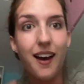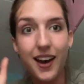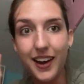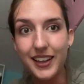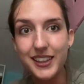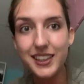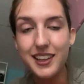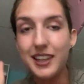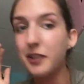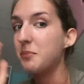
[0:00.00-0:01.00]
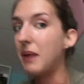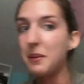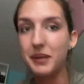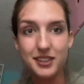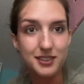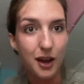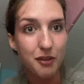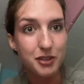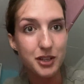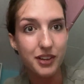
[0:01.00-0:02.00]
Hi, this may be the start
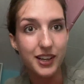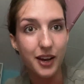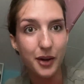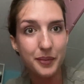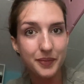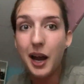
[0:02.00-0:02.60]
of a new video.